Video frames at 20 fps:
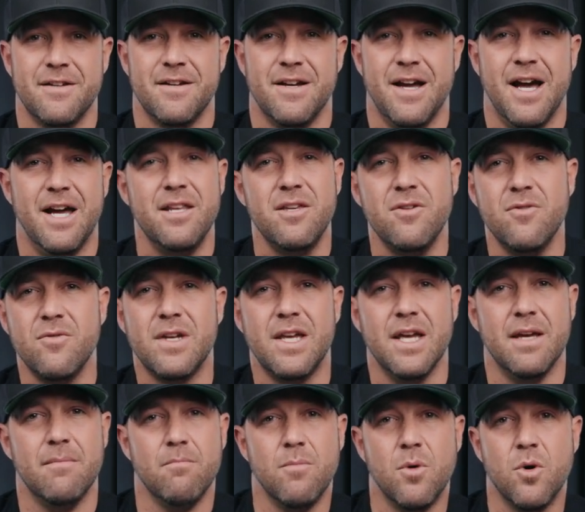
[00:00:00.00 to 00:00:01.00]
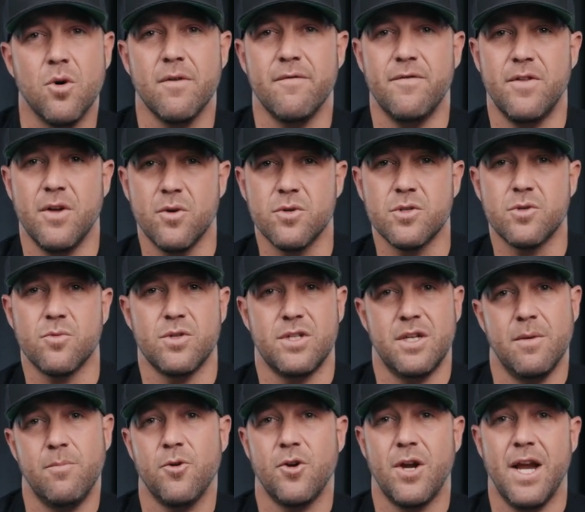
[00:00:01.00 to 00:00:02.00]
How do you get more of those
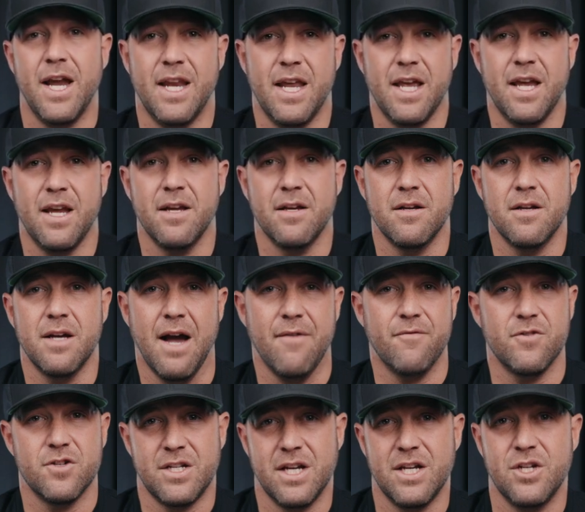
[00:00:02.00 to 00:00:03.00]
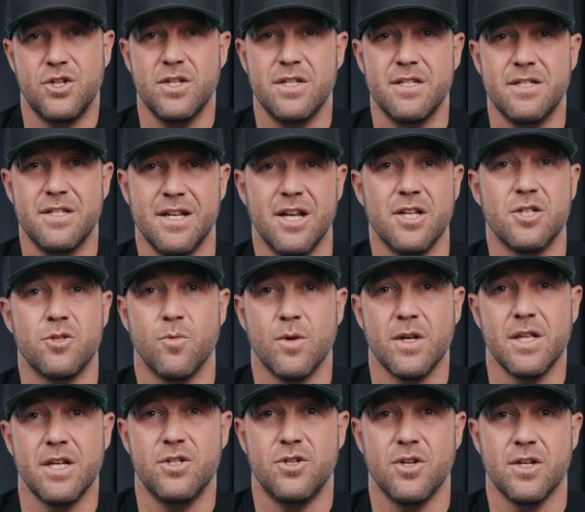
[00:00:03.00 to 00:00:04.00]
reciprocating conversations? And it's
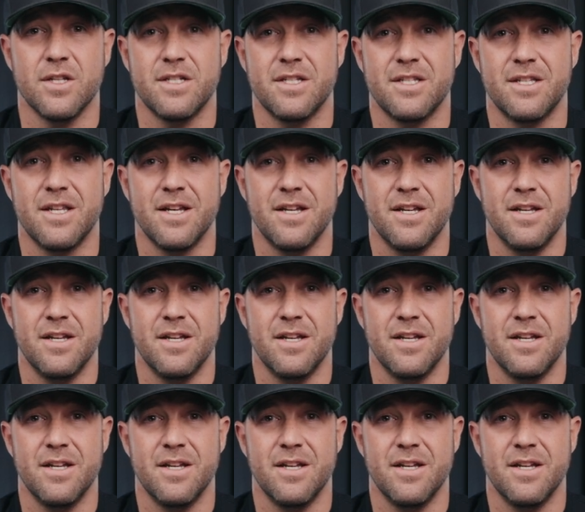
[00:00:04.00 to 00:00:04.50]
really just